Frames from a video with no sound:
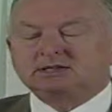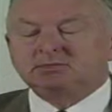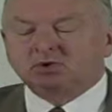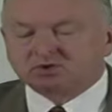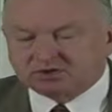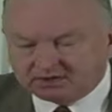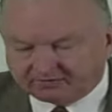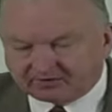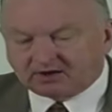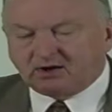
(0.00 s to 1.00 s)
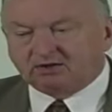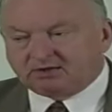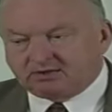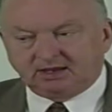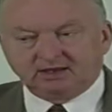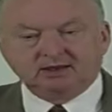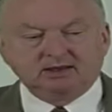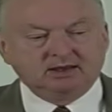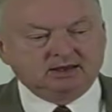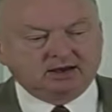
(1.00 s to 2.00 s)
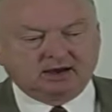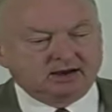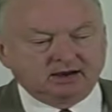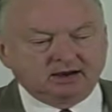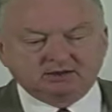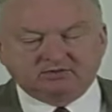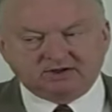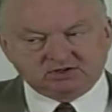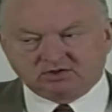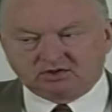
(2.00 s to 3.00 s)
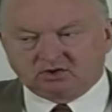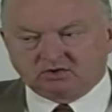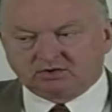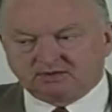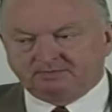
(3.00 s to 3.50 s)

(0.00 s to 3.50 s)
most difficult thing on the face of the earth,